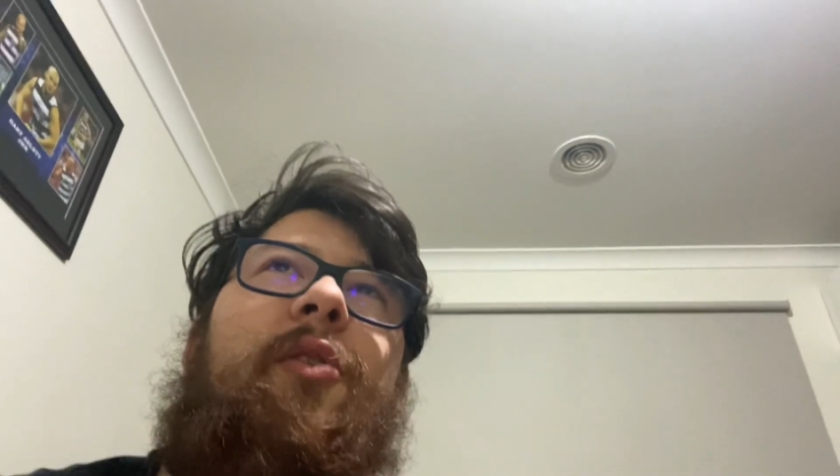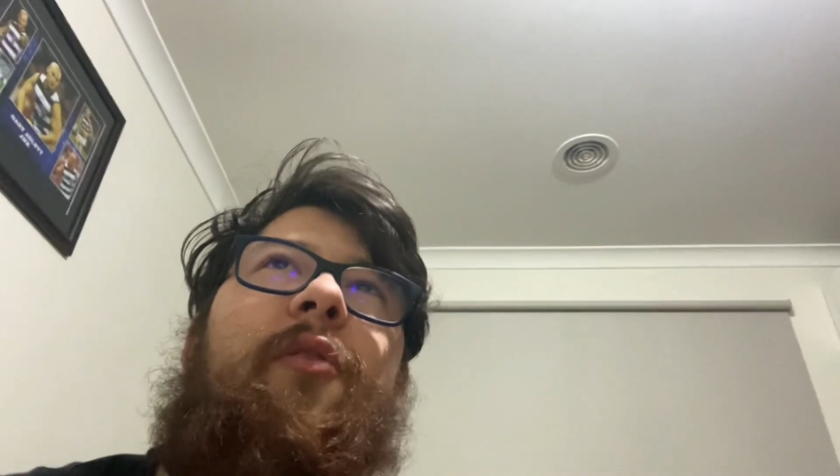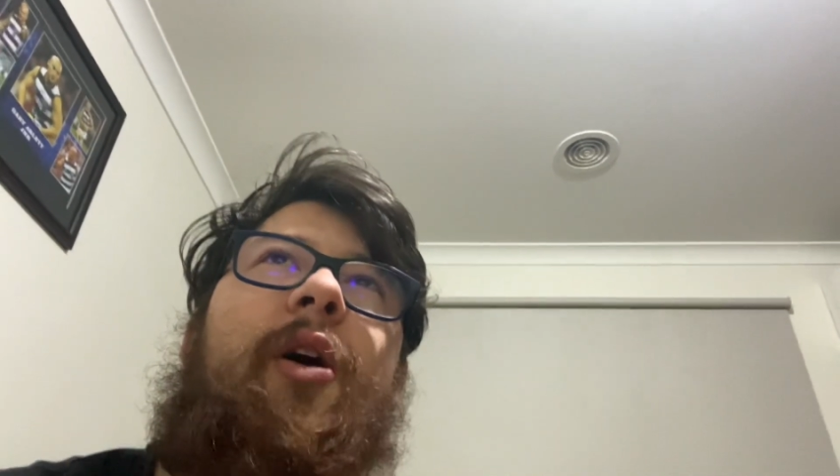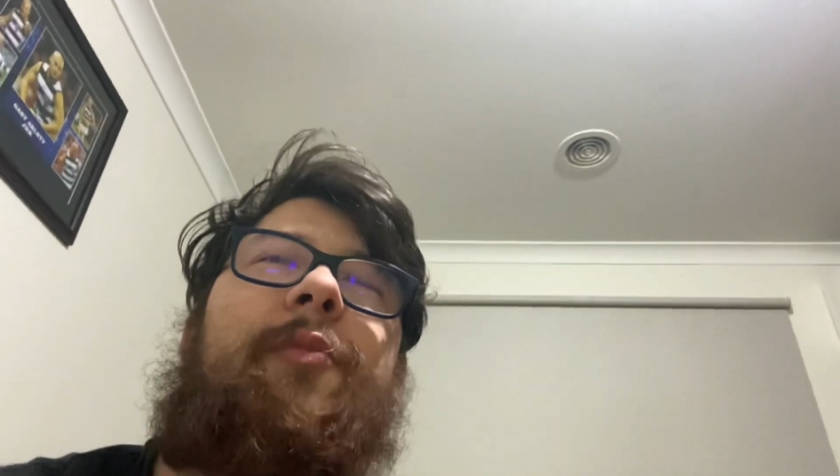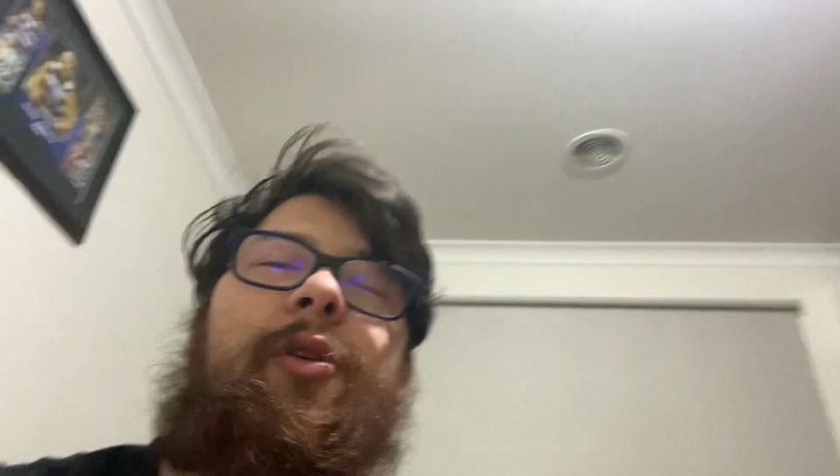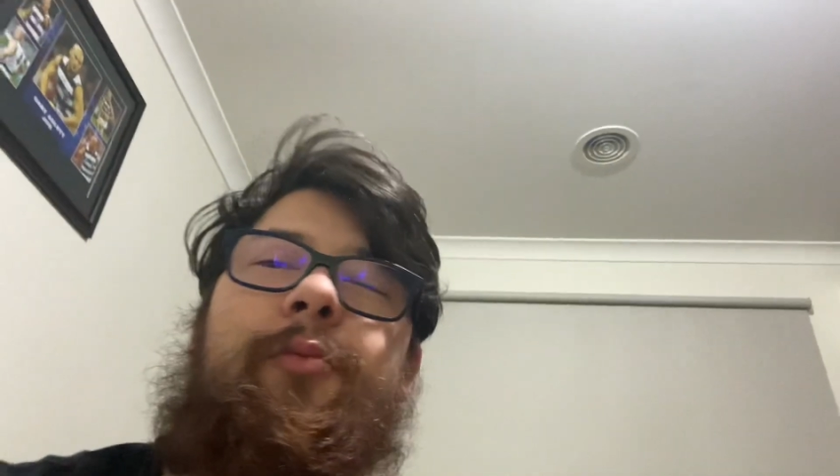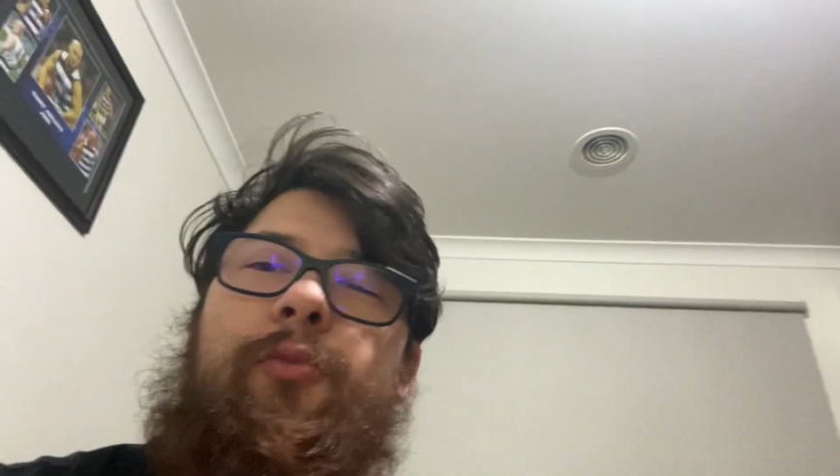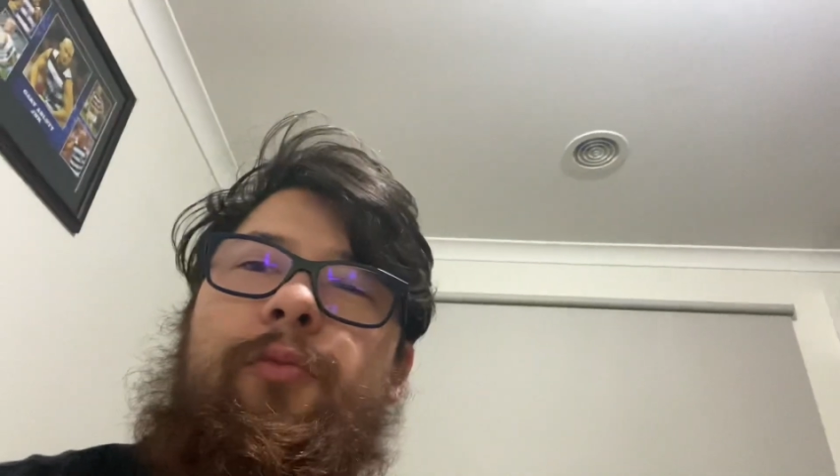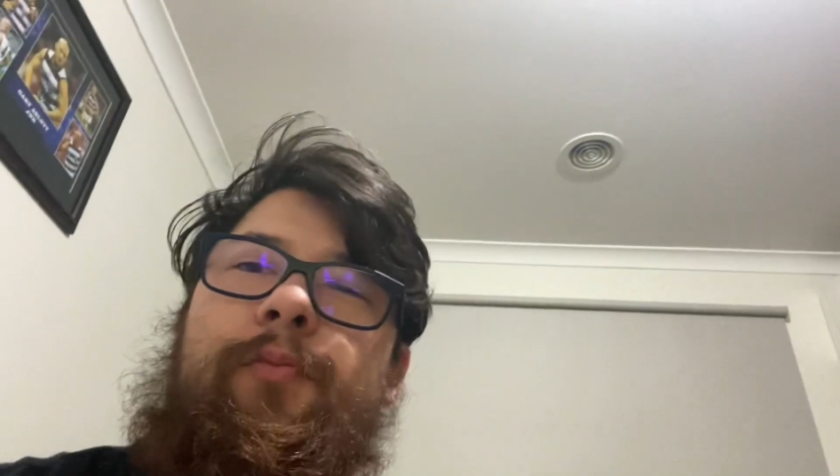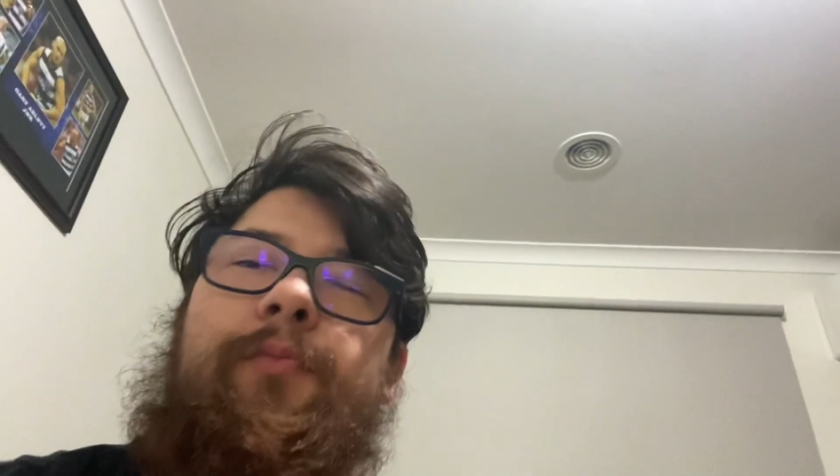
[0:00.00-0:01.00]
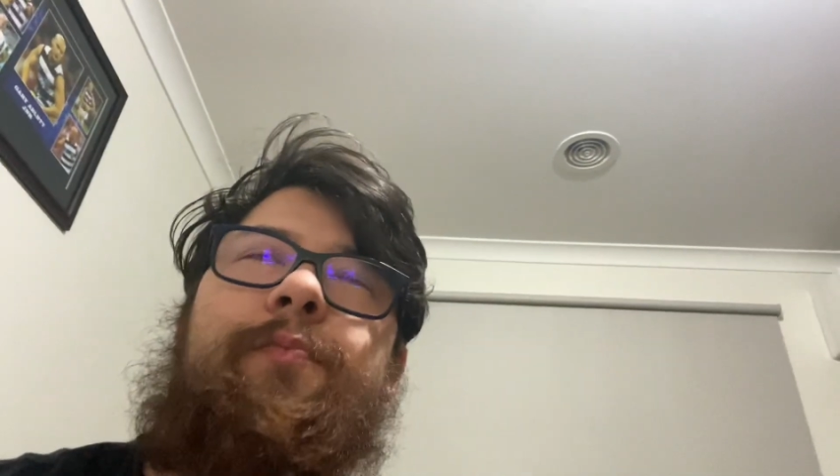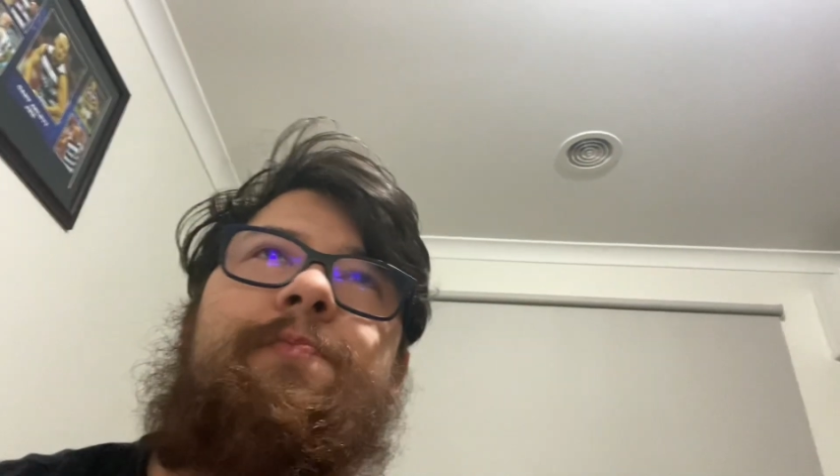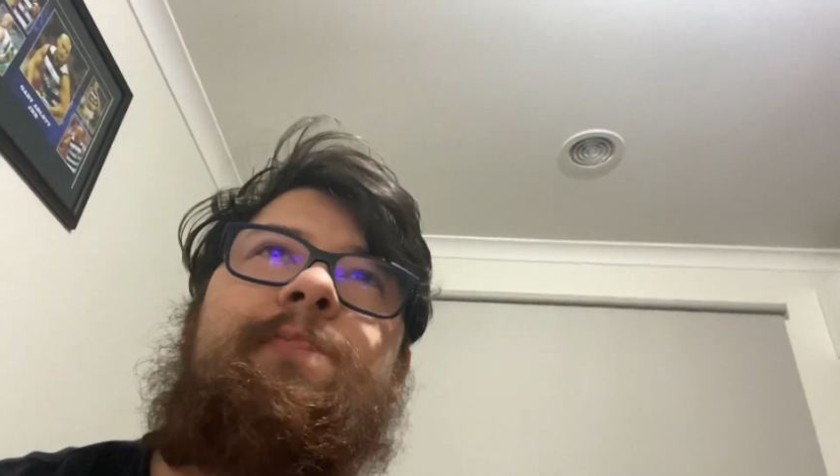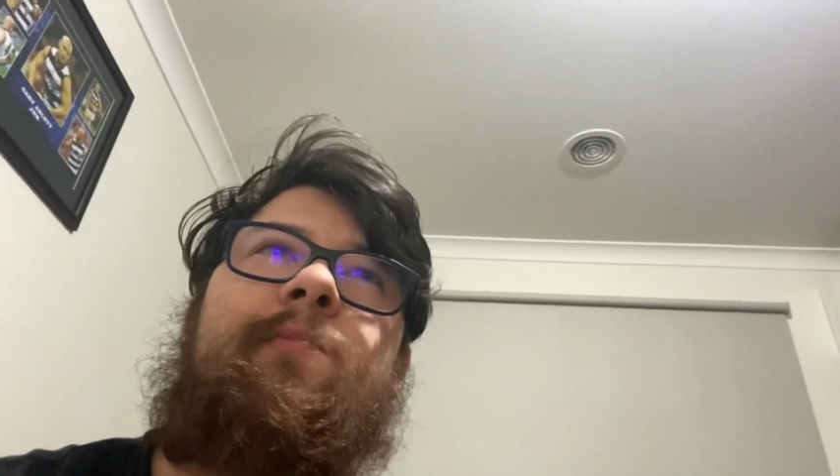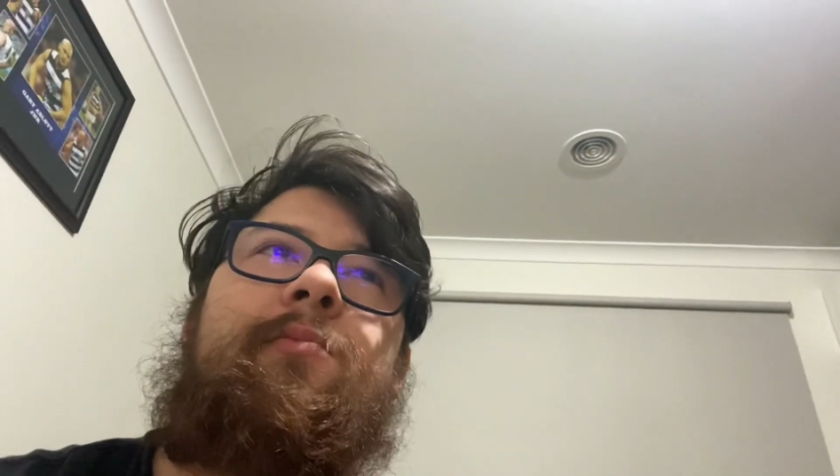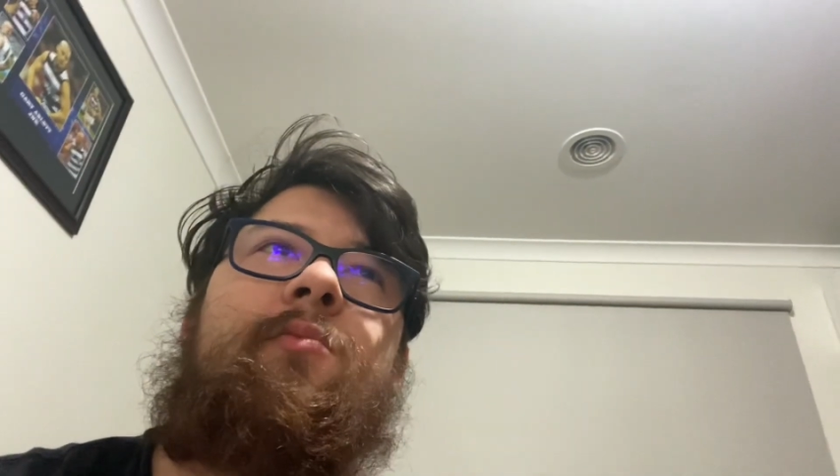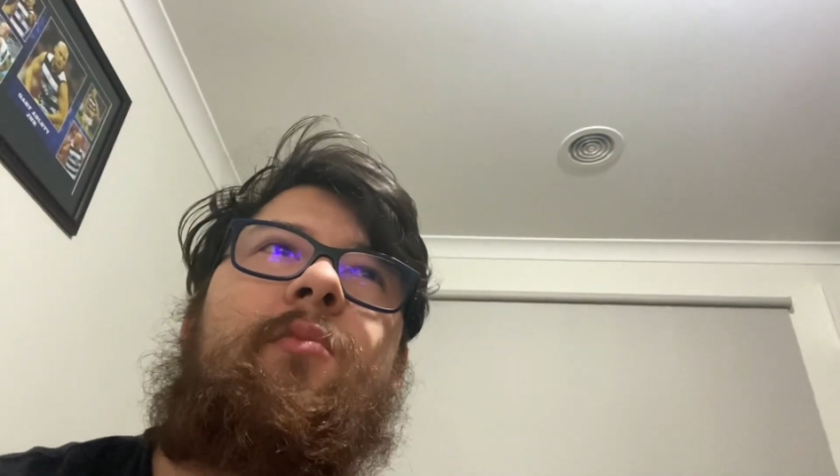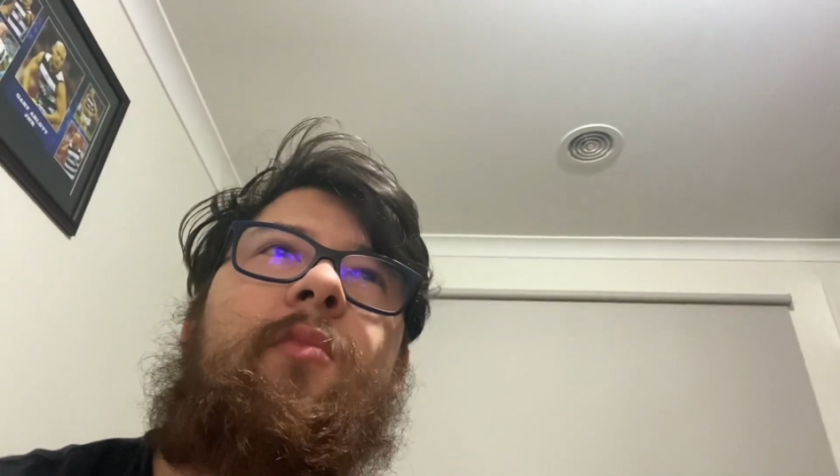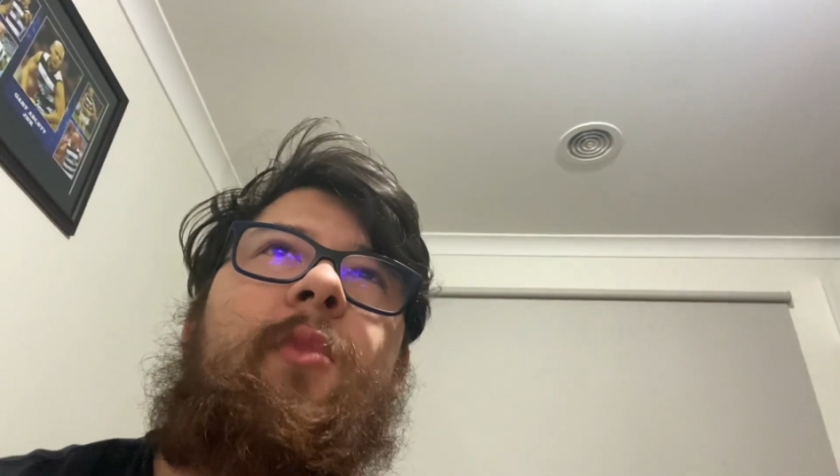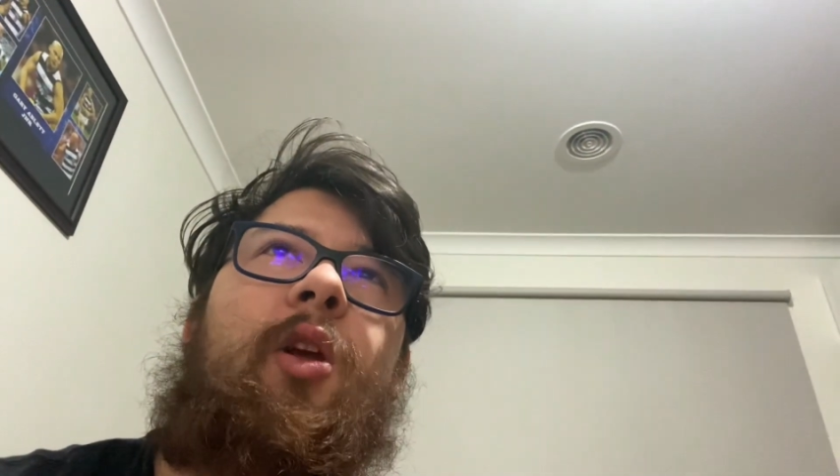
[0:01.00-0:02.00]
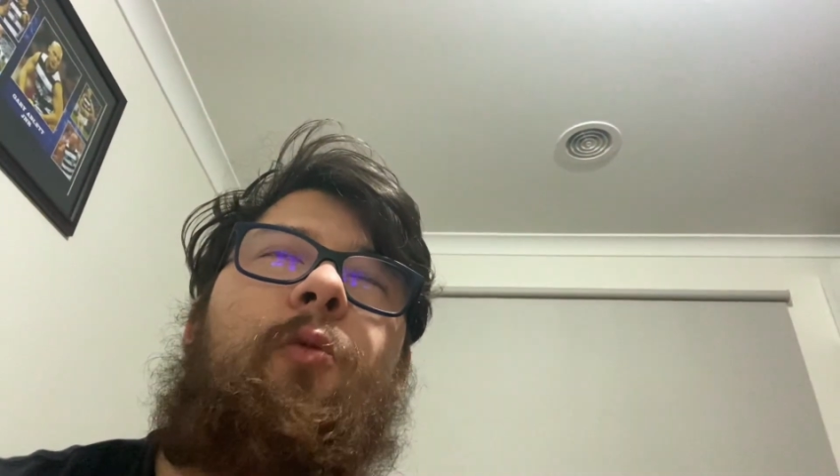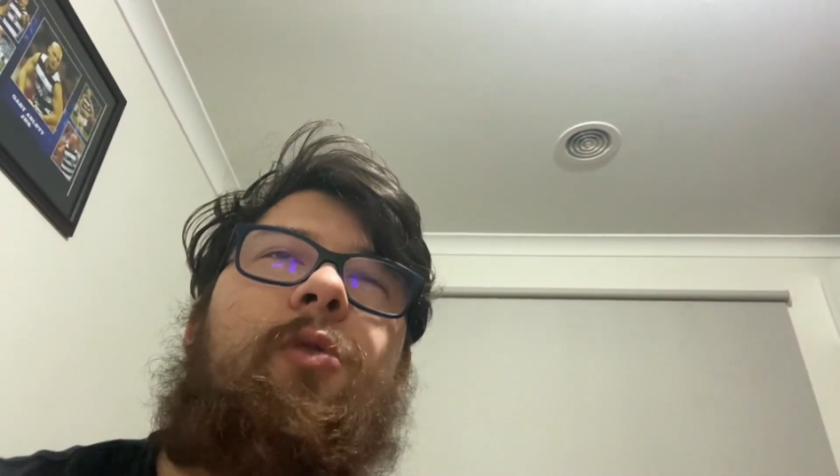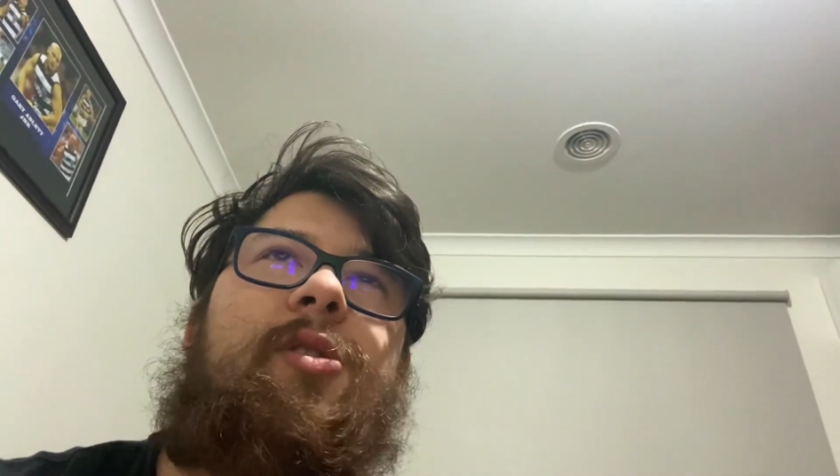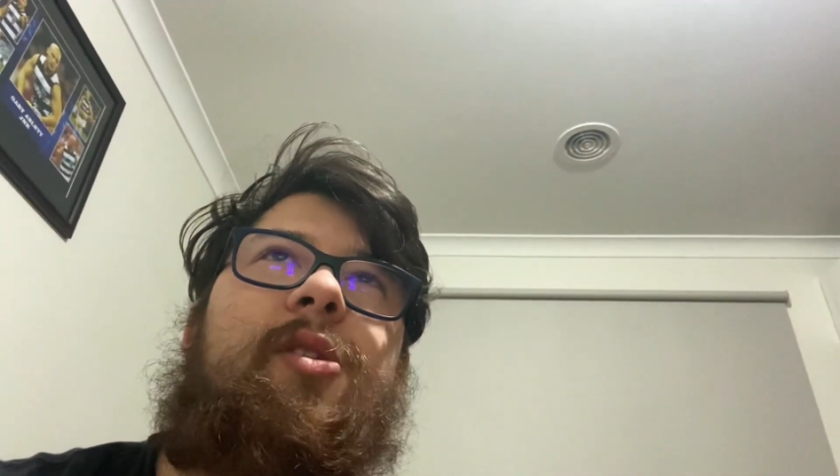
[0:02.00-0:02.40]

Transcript: Frampton was